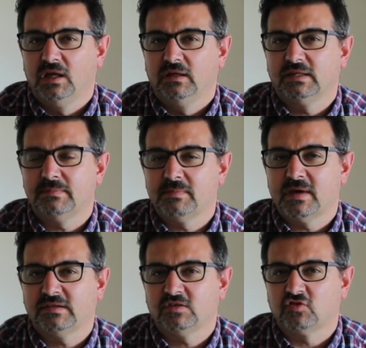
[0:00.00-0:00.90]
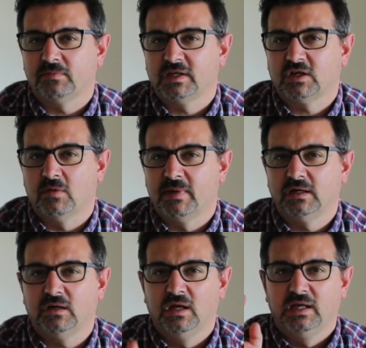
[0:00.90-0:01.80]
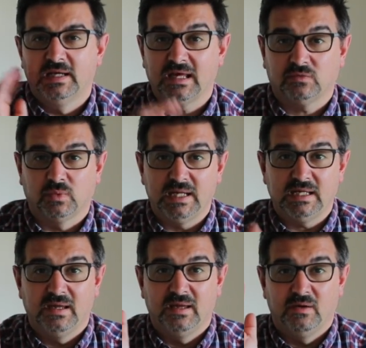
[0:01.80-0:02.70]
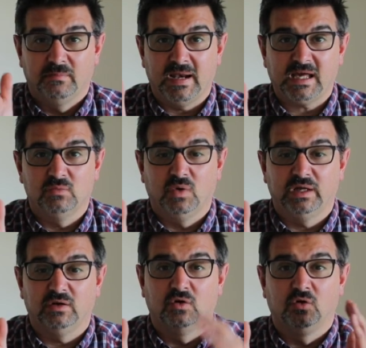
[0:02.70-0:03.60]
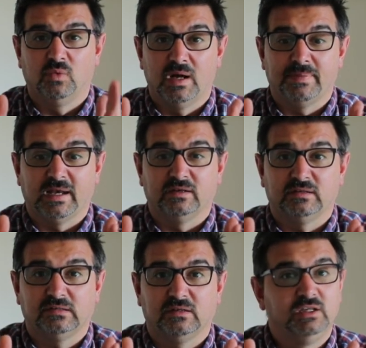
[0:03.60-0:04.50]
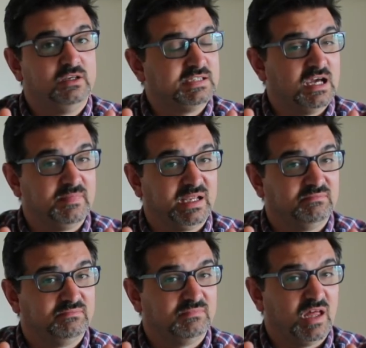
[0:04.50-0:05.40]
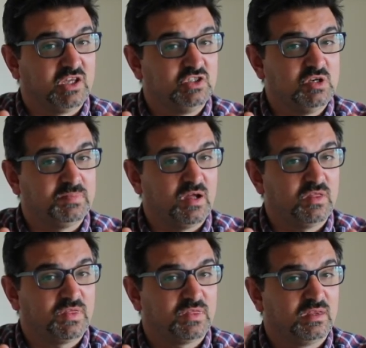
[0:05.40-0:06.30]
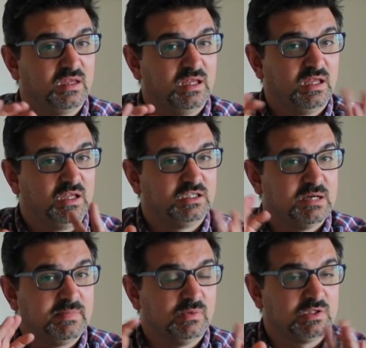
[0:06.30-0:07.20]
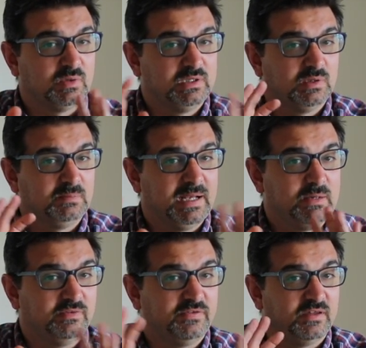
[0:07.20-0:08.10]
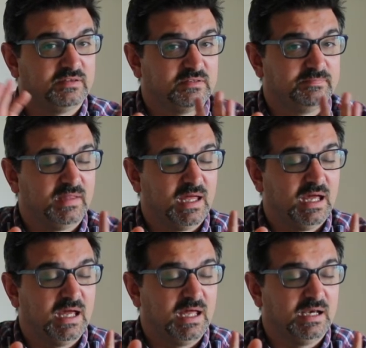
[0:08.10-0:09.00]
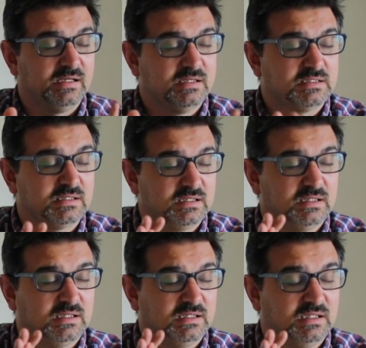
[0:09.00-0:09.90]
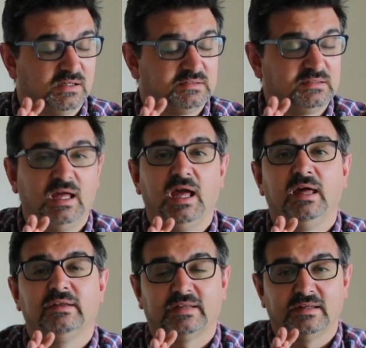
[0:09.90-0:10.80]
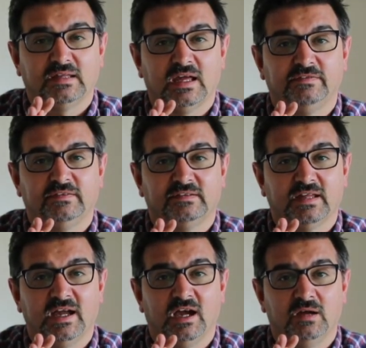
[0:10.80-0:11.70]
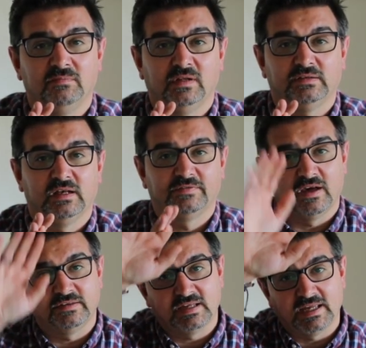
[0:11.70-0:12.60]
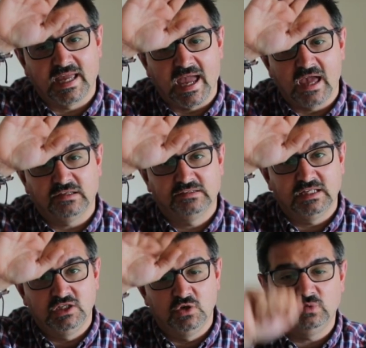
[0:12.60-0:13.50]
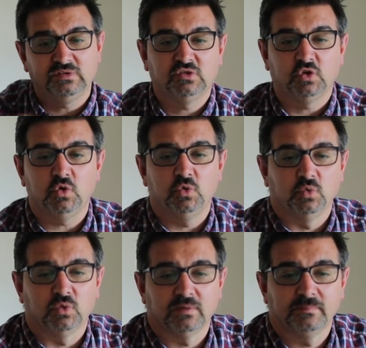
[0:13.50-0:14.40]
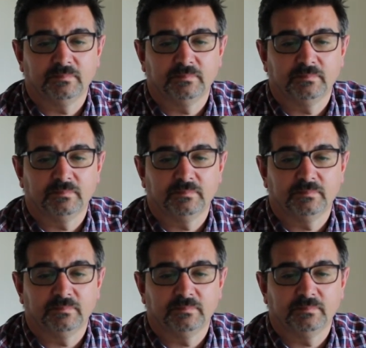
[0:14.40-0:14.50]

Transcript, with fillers: Send me a message, drop me a comment. Next week, black and white or white balance? You tell me. I can do both. Tell me which one you want to play with first. And yes, stay safe, stay at home. Lots of love, guys. Take care. See you soon.